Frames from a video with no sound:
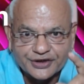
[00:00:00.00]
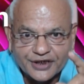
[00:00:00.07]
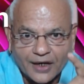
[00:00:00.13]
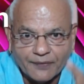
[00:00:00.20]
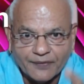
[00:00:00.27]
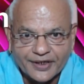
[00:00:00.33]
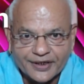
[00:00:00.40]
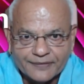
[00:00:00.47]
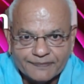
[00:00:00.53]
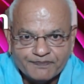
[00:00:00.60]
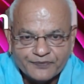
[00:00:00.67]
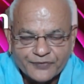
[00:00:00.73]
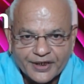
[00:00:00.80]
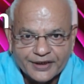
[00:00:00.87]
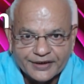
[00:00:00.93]
cover
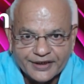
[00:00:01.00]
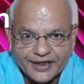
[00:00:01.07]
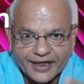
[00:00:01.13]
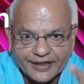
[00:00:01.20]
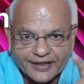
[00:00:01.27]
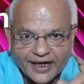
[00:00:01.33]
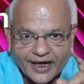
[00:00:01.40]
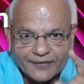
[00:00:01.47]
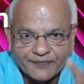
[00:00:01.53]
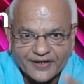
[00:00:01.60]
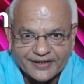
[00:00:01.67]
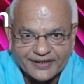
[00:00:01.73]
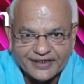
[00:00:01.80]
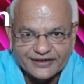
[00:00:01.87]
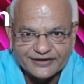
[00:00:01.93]
the entire
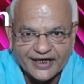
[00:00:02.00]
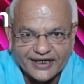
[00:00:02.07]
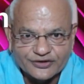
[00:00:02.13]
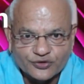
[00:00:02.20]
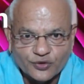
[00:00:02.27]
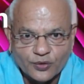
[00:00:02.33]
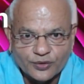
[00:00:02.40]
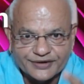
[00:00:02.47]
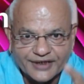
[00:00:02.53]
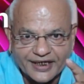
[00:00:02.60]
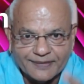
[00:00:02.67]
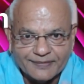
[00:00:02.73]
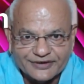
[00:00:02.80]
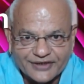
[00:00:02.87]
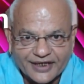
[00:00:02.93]
veterinary science course,
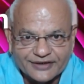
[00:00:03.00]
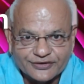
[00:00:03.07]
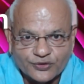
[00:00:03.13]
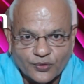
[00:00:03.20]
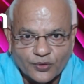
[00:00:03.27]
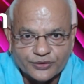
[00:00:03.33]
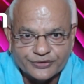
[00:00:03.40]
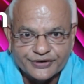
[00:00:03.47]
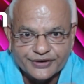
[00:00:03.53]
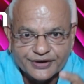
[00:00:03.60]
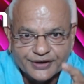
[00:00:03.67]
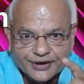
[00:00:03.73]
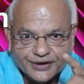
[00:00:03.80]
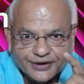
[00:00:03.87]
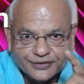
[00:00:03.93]
animal science course,
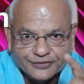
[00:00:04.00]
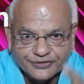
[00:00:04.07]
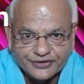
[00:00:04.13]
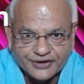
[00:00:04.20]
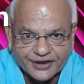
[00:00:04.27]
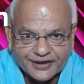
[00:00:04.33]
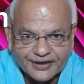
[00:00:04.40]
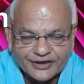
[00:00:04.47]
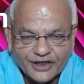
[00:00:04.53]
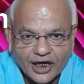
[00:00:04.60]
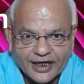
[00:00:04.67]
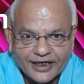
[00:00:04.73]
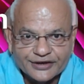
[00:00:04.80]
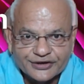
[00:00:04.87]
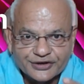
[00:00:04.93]
general
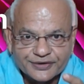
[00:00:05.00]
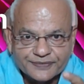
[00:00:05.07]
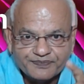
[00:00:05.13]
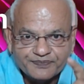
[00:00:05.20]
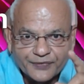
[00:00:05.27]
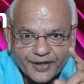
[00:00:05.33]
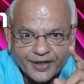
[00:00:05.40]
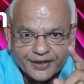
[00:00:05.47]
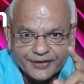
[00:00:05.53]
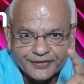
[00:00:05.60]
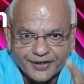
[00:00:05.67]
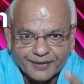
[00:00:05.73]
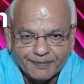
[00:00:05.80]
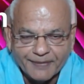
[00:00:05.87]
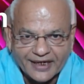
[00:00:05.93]
knowledge,
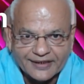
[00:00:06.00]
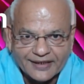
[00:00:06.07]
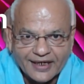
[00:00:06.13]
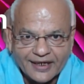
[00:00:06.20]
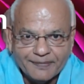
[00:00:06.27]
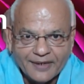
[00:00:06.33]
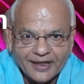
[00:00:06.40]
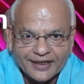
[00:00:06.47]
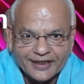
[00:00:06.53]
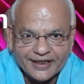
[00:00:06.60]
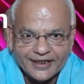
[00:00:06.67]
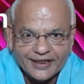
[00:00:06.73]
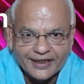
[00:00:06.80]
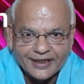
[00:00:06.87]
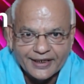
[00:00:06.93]
the mental
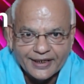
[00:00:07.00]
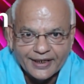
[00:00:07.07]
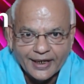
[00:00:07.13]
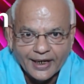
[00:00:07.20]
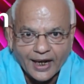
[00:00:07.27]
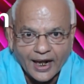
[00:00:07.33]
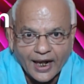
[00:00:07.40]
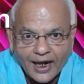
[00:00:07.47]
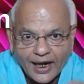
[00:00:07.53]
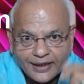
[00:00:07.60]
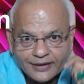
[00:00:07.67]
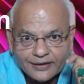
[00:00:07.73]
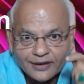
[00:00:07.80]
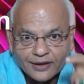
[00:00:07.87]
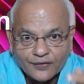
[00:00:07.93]
ability,
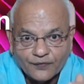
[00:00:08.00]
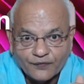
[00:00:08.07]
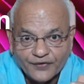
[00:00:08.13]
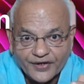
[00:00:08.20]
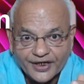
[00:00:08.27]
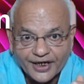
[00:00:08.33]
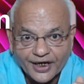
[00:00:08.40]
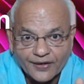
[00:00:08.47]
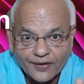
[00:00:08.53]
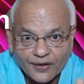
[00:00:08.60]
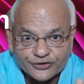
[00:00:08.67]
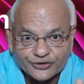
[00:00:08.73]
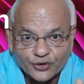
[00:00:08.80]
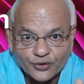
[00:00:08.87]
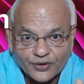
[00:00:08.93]
and we are
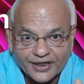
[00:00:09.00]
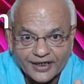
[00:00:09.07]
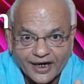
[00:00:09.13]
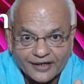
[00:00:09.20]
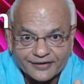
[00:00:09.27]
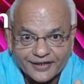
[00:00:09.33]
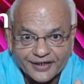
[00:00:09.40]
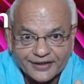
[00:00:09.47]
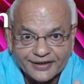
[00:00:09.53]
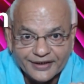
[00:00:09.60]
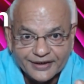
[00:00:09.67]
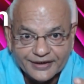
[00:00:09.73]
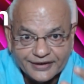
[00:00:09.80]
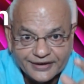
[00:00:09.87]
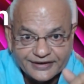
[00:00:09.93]
also conducting
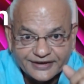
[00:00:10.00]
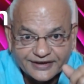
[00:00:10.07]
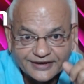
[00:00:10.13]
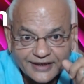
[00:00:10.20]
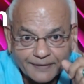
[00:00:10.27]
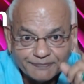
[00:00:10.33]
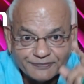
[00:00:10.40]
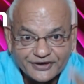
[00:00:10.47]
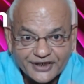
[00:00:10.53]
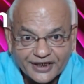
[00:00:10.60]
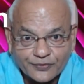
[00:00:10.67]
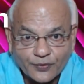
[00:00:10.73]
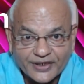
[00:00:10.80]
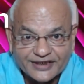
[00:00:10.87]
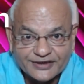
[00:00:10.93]
the
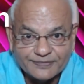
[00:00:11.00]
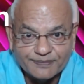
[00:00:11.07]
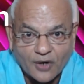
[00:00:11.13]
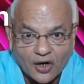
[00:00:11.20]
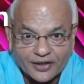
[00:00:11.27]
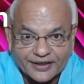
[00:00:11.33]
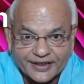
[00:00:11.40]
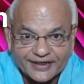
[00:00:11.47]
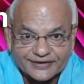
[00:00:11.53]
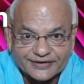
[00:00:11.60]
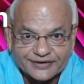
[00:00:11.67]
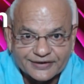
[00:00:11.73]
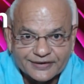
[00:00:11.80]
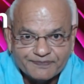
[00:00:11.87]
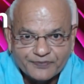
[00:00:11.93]
subject-wise mock test.
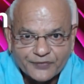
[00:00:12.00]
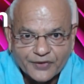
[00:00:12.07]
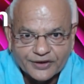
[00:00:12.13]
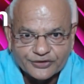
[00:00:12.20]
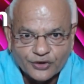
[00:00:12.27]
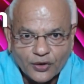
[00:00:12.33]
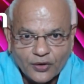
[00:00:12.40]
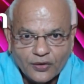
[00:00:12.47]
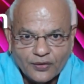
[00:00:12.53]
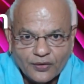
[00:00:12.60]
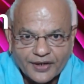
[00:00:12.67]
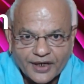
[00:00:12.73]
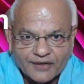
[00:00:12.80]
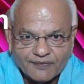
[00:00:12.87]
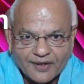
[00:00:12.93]
So
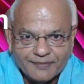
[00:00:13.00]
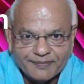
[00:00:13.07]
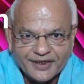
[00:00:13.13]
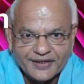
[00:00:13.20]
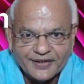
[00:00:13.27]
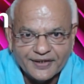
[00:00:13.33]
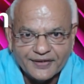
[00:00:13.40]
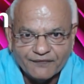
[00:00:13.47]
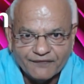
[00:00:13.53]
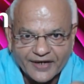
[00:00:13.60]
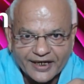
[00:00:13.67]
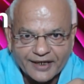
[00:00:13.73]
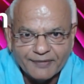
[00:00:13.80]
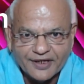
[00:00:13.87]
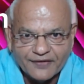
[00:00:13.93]
it will be
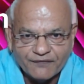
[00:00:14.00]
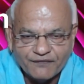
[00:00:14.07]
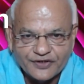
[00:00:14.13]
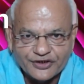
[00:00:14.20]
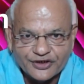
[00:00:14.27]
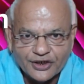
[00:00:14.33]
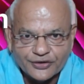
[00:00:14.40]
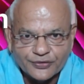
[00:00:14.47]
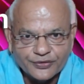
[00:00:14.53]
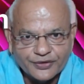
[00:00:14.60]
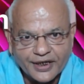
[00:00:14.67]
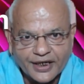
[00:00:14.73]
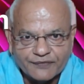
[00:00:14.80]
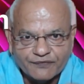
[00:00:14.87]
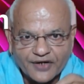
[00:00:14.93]
very beneficial to you,
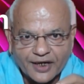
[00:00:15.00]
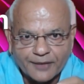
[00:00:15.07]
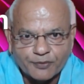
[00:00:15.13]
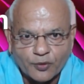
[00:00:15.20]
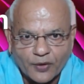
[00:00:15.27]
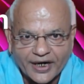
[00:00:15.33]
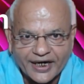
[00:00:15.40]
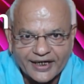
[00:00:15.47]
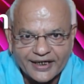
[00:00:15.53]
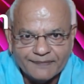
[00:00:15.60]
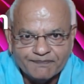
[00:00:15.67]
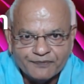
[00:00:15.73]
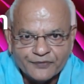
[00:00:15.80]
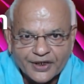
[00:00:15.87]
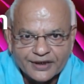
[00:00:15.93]
and we are providing
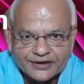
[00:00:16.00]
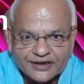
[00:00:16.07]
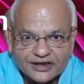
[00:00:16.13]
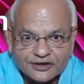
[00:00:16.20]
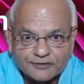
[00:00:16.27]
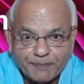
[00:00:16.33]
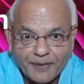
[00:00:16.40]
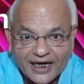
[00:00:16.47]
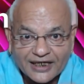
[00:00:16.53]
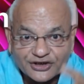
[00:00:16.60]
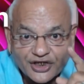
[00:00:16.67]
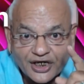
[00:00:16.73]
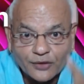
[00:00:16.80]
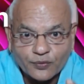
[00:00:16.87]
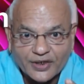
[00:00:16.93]
the
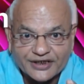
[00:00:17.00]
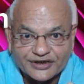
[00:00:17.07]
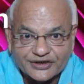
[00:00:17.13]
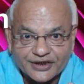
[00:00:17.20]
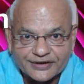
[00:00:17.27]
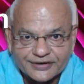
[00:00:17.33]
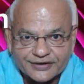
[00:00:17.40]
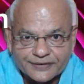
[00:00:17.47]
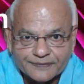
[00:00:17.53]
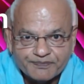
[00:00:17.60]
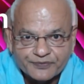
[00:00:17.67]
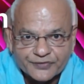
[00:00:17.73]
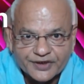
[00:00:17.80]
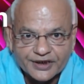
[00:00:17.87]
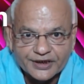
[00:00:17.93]
special questions,
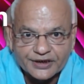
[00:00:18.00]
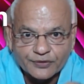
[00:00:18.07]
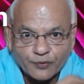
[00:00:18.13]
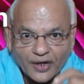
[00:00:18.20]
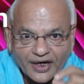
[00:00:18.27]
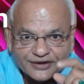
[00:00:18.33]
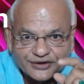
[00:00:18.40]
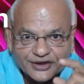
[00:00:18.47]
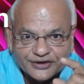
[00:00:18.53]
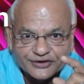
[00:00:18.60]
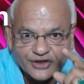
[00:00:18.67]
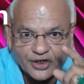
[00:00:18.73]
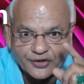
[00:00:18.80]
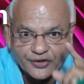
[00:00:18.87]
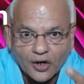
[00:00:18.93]
the questions
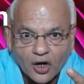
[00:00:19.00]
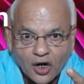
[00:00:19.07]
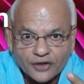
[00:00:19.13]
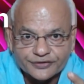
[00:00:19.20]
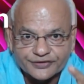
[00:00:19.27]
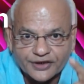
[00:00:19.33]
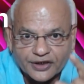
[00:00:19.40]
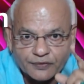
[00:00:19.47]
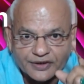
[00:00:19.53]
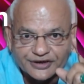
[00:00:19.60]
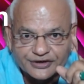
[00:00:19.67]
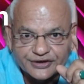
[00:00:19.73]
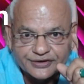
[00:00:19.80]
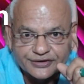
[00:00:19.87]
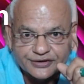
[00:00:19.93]
on dogs, the
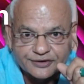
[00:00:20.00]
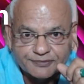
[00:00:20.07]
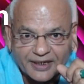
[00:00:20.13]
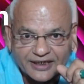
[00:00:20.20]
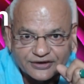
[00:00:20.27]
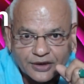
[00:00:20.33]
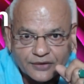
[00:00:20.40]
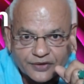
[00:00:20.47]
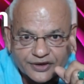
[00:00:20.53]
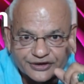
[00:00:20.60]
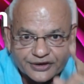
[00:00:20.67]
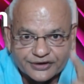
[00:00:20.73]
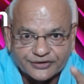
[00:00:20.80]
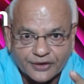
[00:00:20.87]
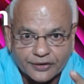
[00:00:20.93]
questions, special
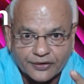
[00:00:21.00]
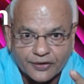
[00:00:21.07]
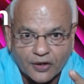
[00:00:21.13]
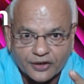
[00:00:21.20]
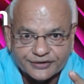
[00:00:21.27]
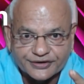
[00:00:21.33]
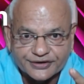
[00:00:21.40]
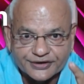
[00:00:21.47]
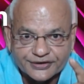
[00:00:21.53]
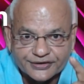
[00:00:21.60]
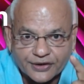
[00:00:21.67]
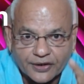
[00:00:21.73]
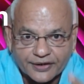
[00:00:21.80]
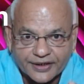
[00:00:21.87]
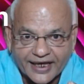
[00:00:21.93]
questions on horses,
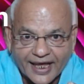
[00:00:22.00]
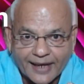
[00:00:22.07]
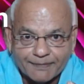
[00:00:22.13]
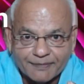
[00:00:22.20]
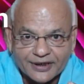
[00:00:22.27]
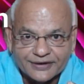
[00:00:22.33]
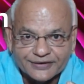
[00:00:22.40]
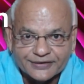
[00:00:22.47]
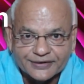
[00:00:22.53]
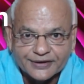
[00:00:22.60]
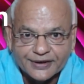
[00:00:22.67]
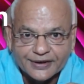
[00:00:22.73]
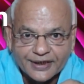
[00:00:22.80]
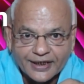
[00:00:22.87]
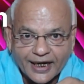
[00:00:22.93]
on camels,
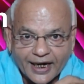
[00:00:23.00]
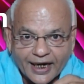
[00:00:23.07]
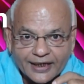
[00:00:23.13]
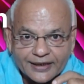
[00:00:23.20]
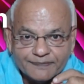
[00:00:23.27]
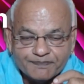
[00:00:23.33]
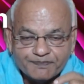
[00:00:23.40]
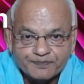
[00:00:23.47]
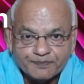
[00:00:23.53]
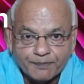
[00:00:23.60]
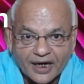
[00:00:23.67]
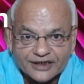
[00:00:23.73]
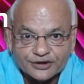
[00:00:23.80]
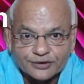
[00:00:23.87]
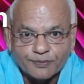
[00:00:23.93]
and
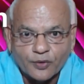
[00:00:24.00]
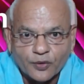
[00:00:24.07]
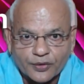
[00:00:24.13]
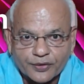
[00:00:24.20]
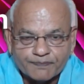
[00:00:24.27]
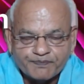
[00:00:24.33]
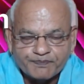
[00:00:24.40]
much more.